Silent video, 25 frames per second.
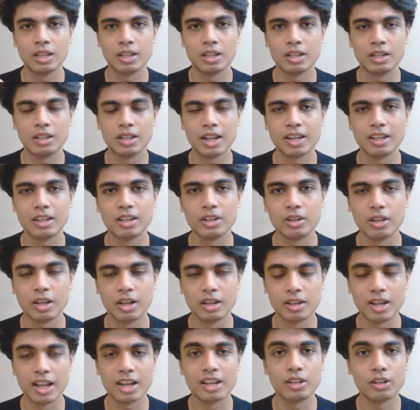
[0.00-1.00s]
90
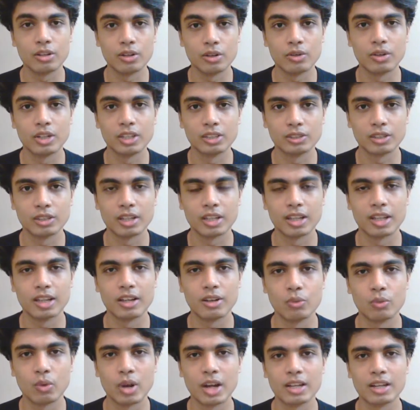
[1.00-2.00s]
degrees, okay, a
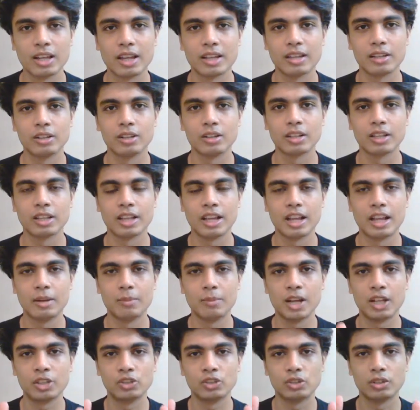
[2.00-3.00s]
right angle. And
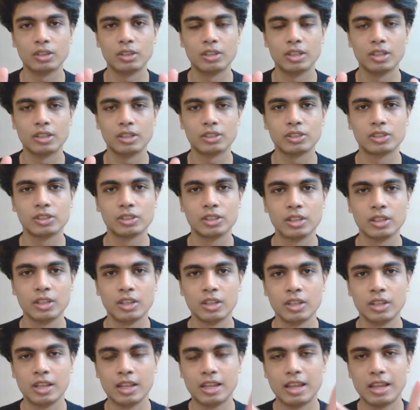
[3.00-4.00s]
imagine this
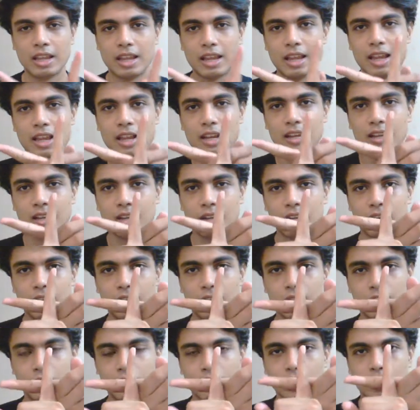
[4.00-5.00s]
at
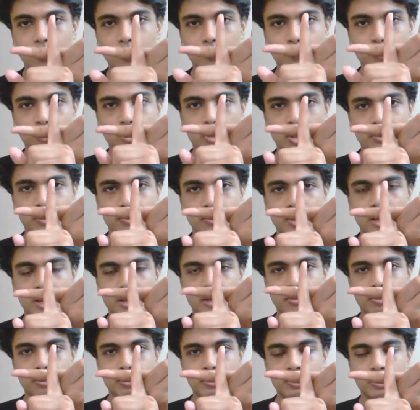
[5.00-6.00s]
a
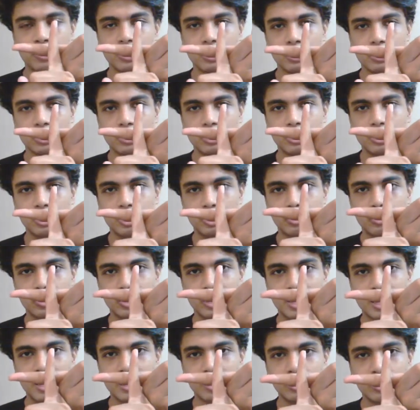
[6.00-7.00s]
45-degree
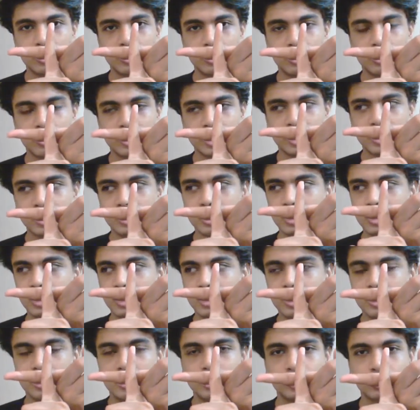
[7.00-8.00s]
angle, okay,
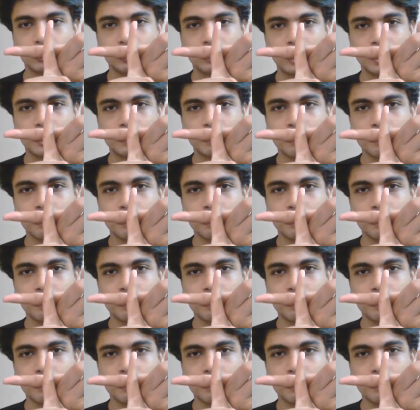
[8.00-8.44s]
this way.